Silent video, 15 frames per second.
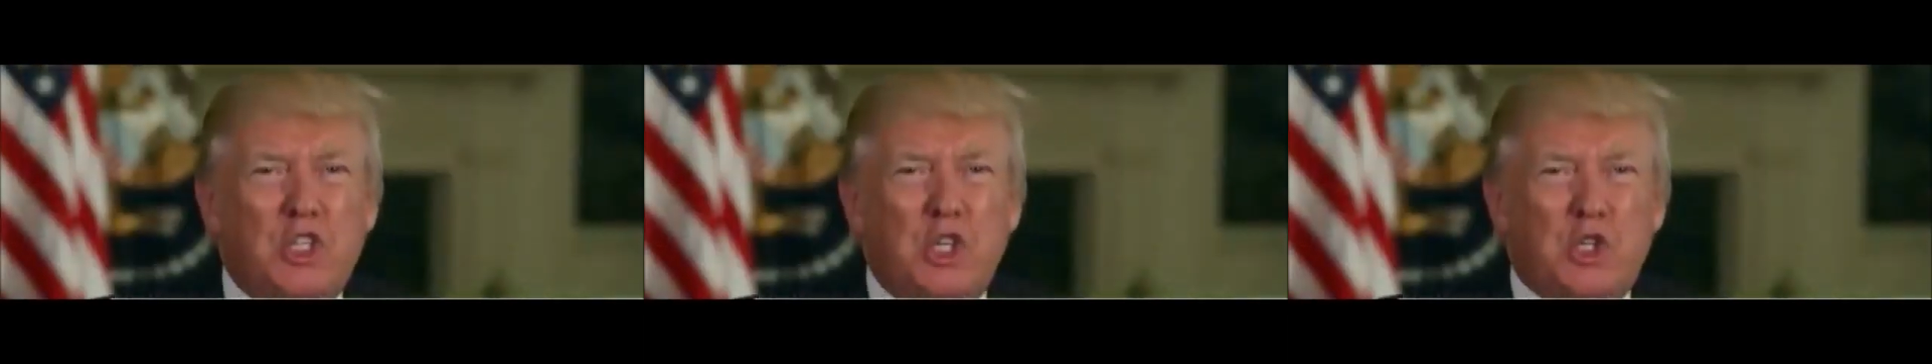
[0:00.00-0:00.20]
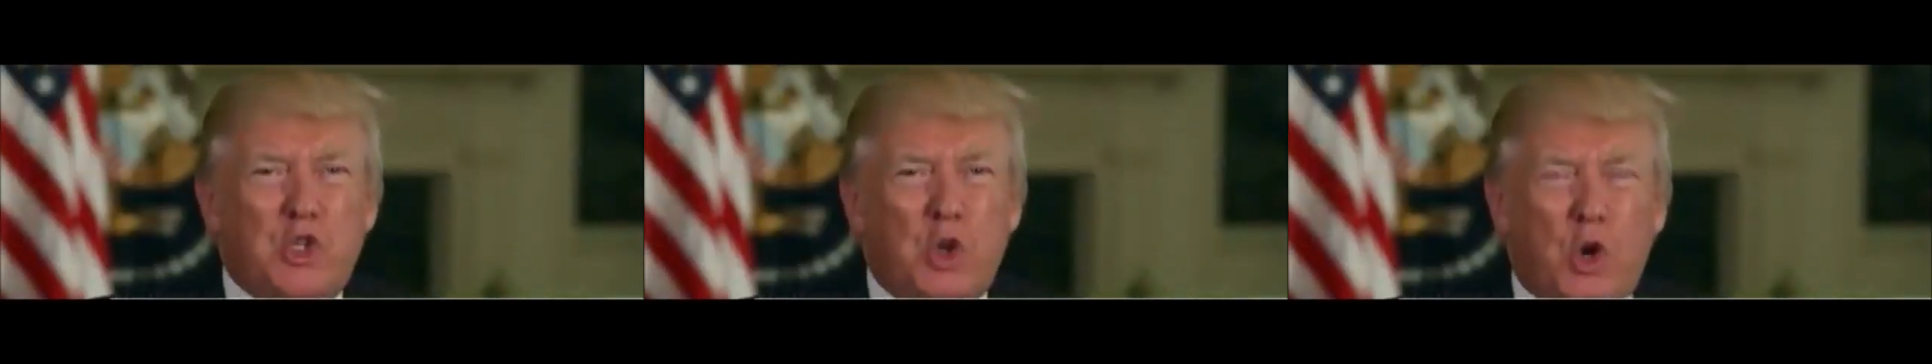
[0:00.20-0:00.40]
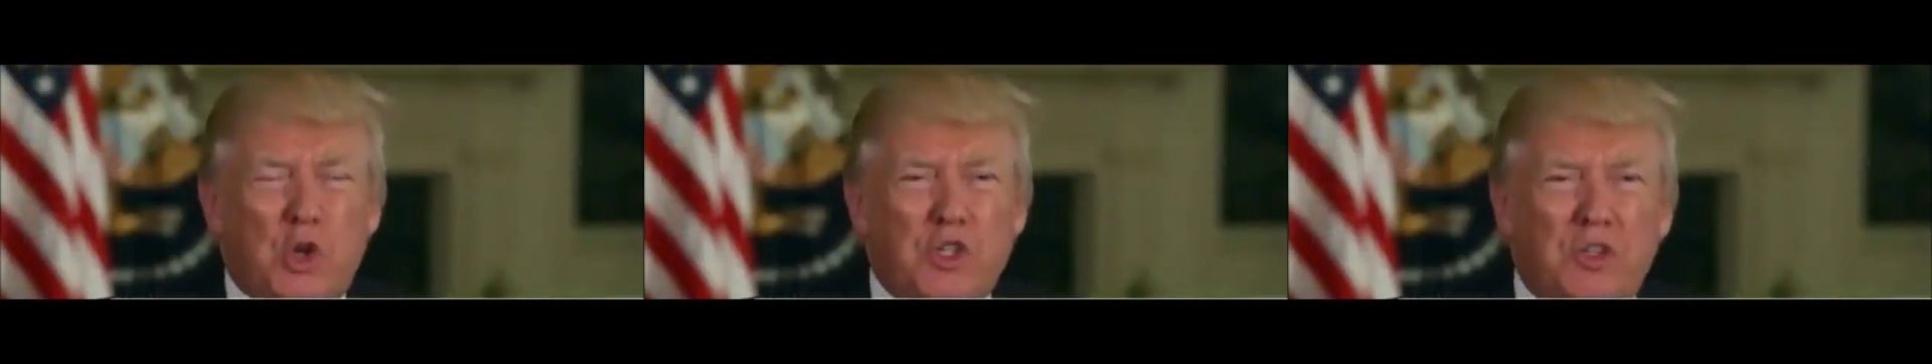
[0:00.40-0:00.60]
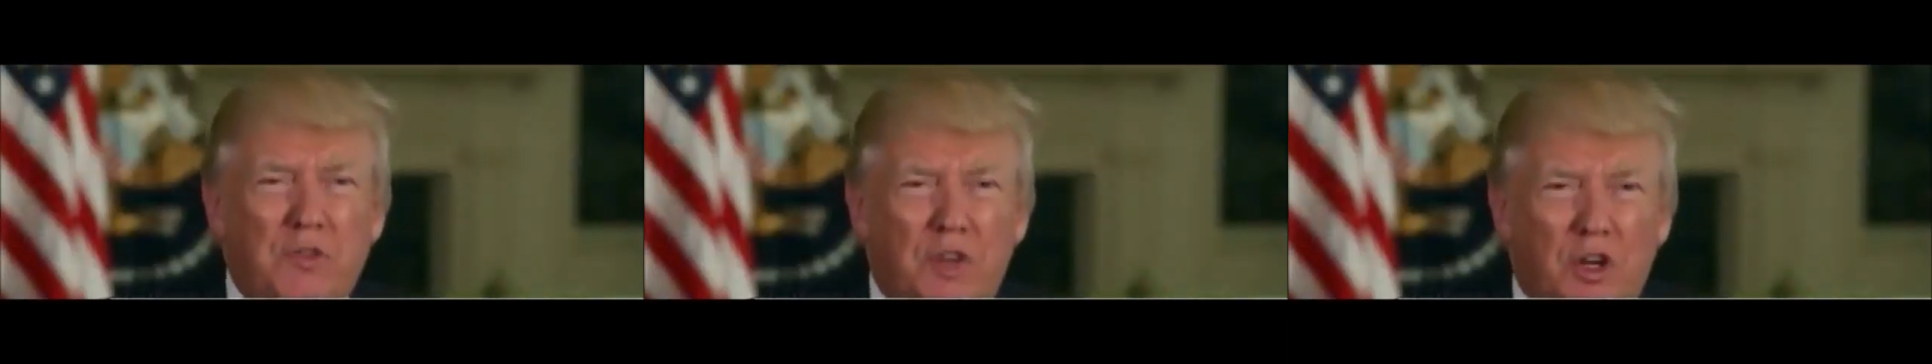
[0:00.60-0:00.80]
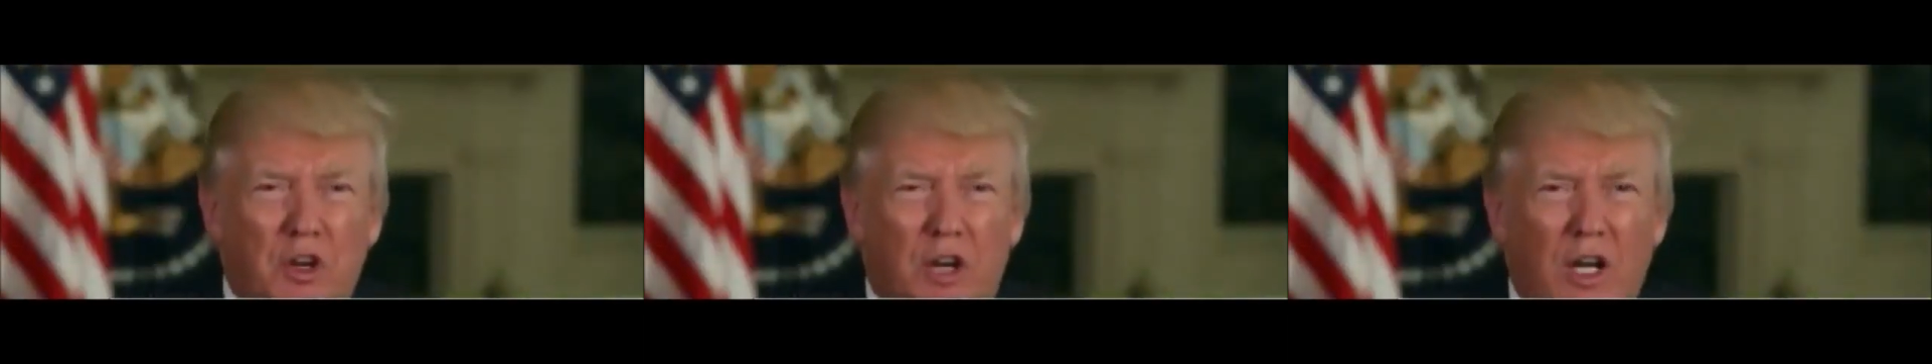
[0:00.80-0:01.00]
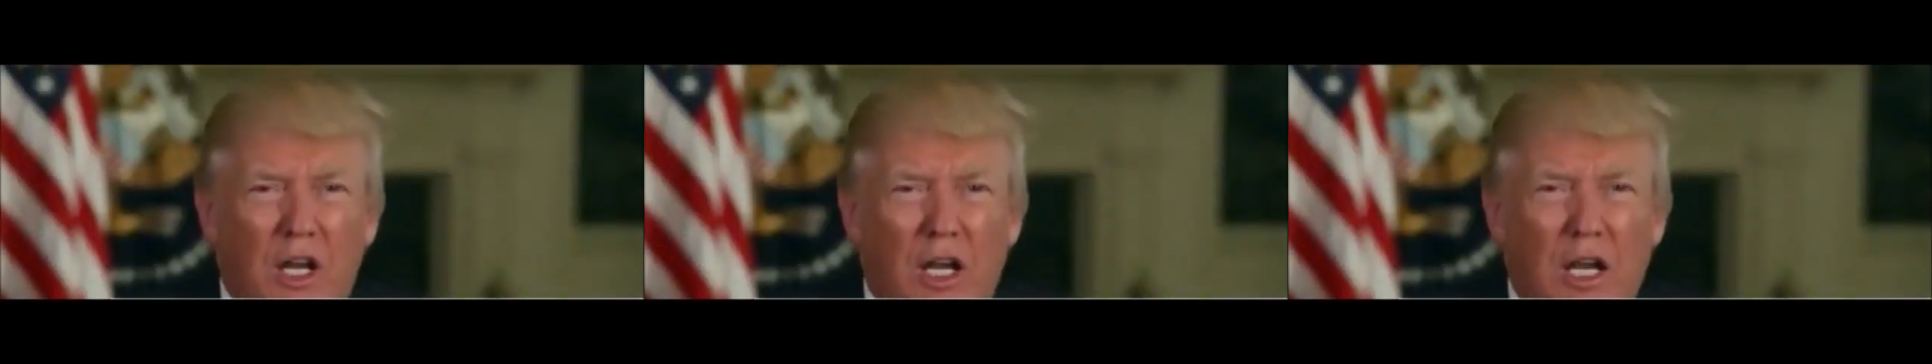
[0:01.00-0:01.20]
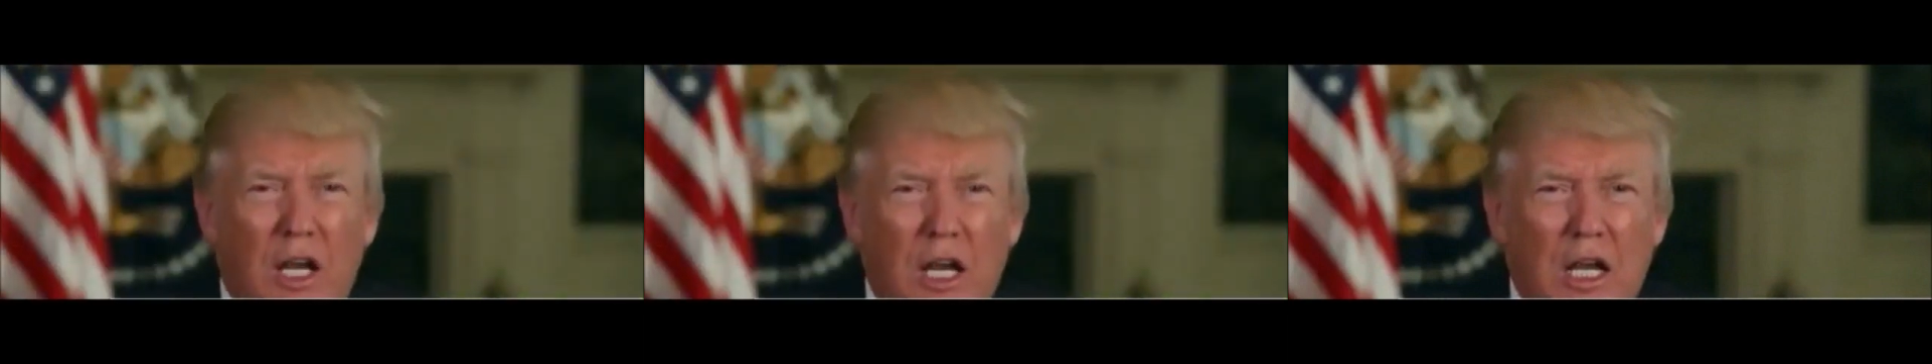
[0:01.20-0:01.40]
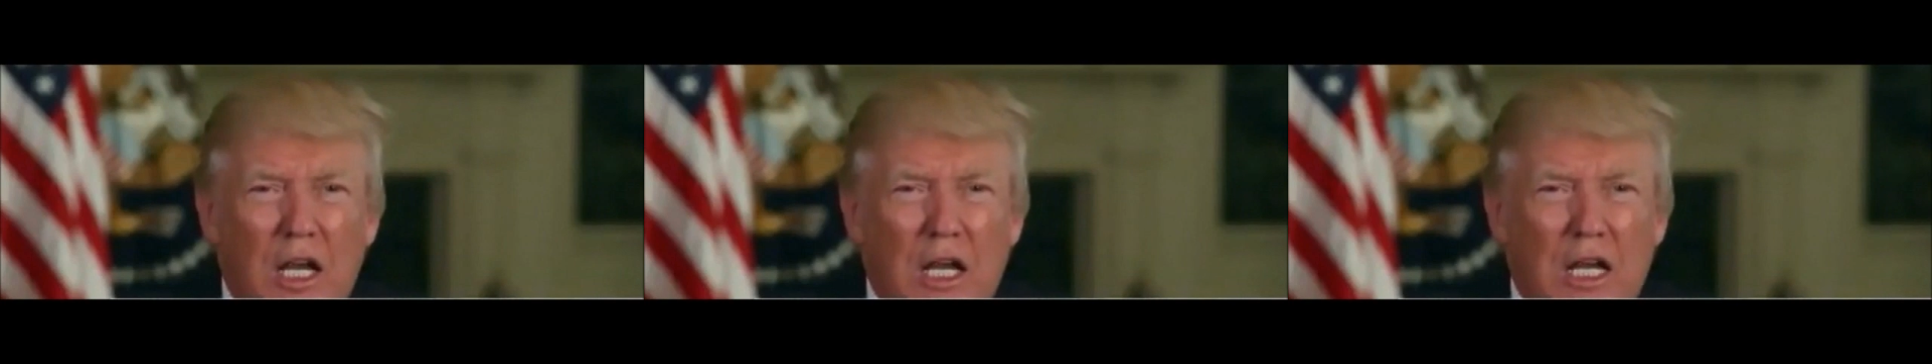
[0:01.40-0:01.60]
That's the source of
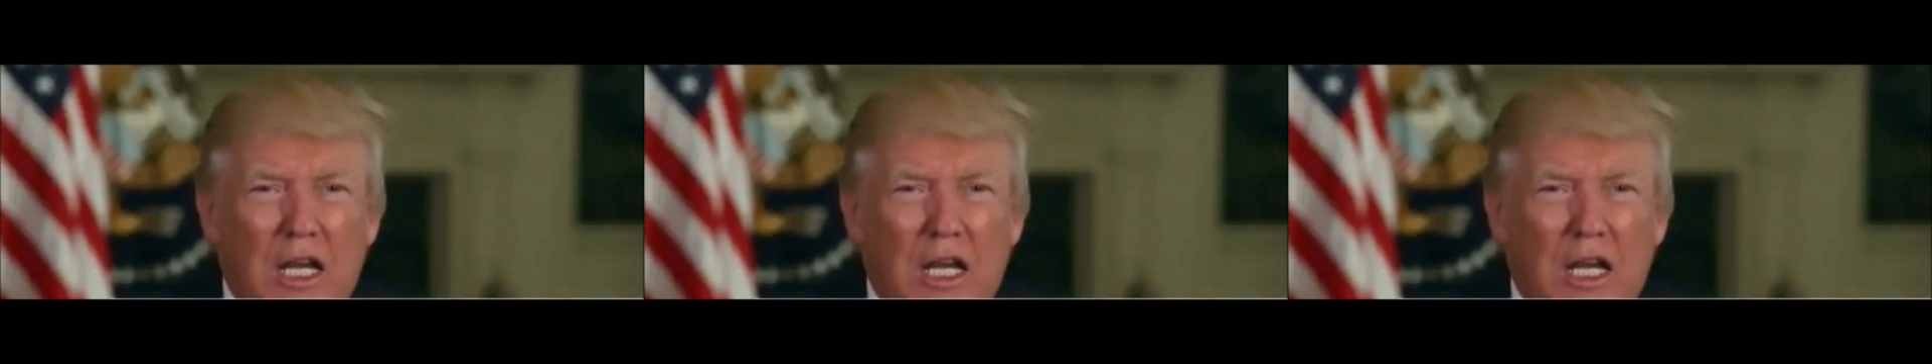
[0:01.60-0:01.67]
unity.